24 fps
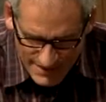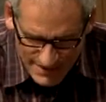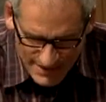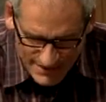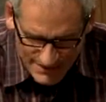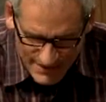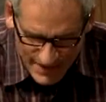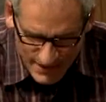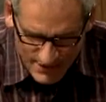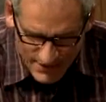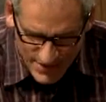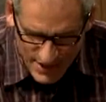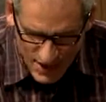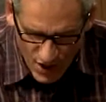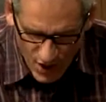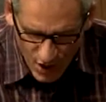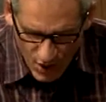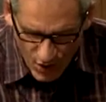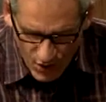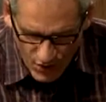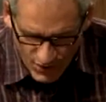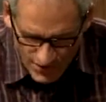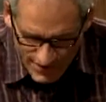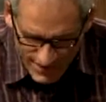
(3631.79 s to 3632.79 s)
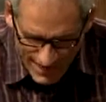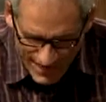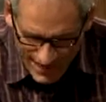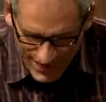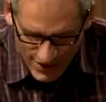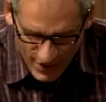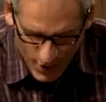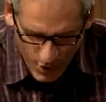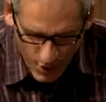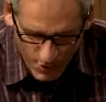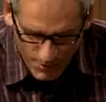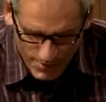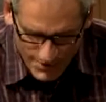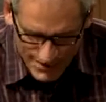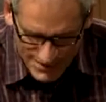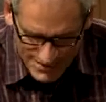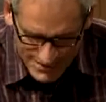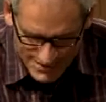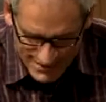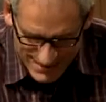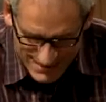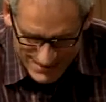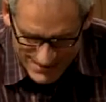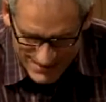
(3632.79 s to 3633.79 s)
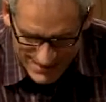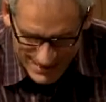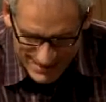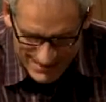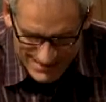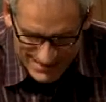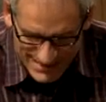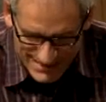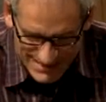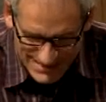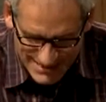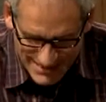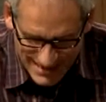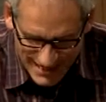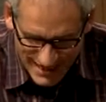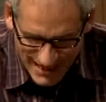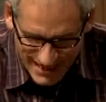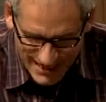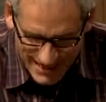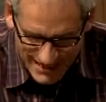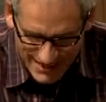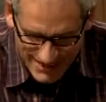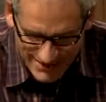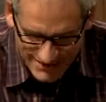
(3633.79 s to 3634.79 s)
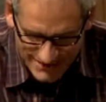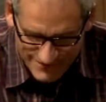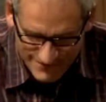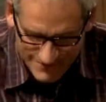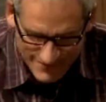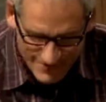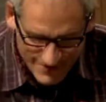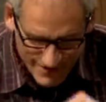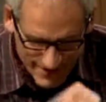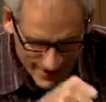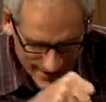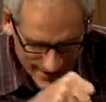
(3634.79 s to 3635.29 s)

that they would own that hopelessness as a sign of,